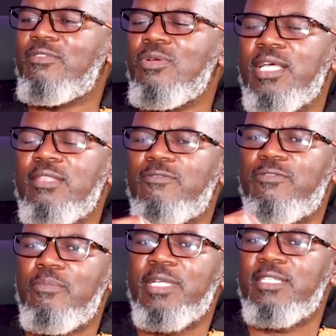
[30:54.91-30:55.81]
Look at the
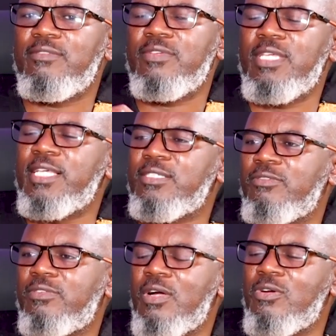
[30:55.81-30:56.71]
formative years of
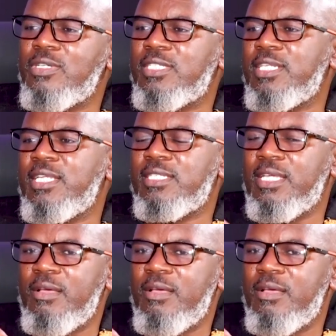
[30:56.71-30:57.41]
our continent